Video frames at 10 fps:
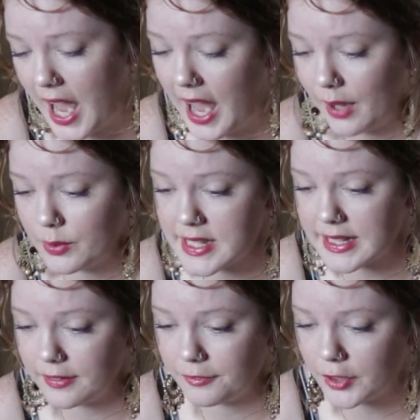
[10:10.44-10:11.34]
I was
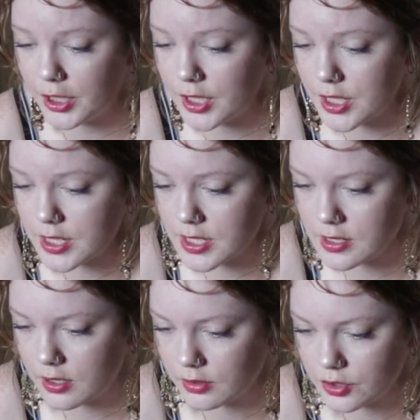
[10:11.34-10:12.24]
there
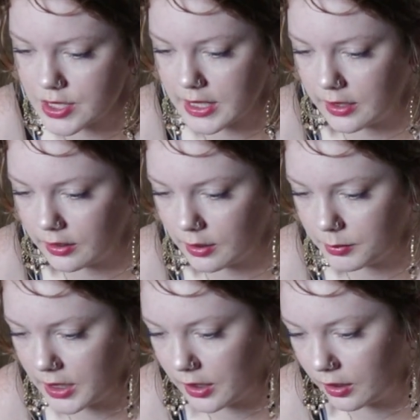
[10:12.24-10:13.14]
first. Just kidding. I'm
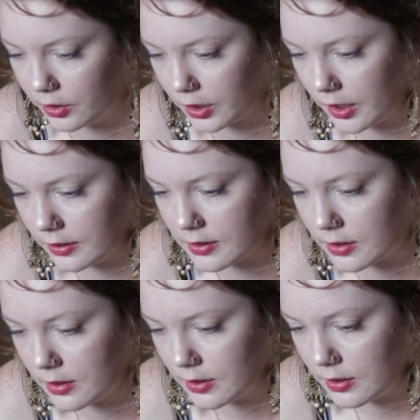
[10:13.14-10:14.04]
kidding, you guys.
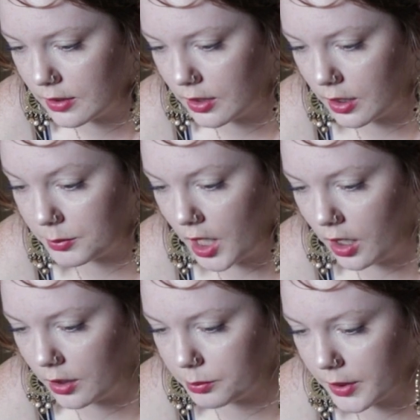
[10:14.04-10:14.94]
I'm
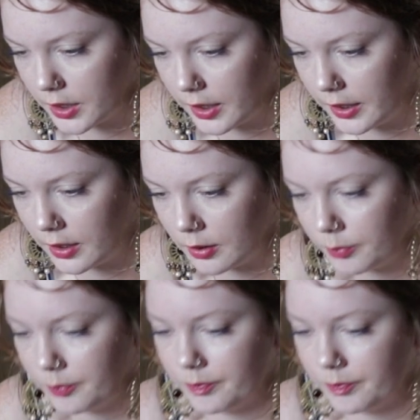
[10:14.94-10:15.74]
not, but I am.